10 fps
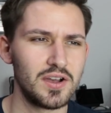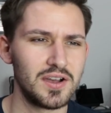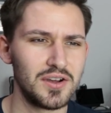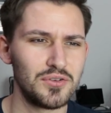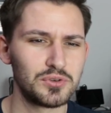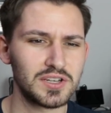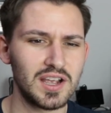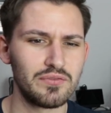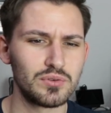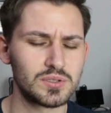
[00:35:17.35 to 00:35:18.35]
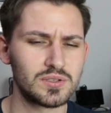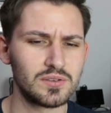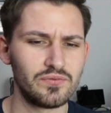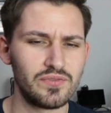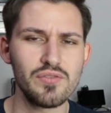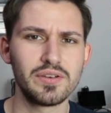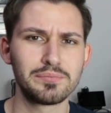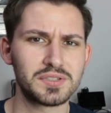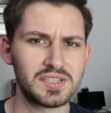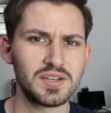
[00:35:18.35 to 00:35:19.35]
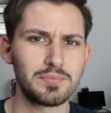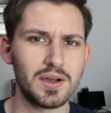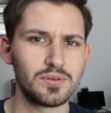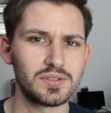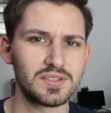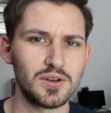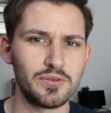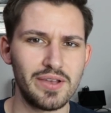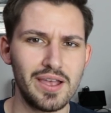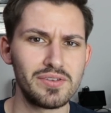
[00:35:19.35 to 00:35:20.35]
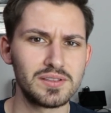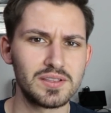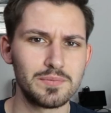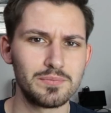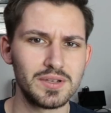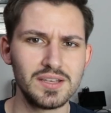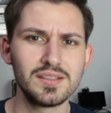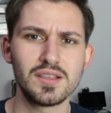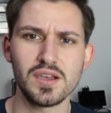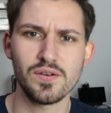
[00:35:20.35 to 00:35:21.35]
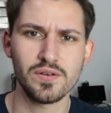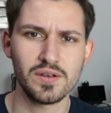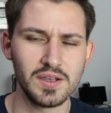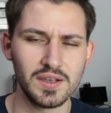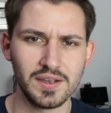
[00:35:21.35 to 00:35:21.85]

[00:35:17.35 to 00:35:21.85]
which I was very upset about of having them in there.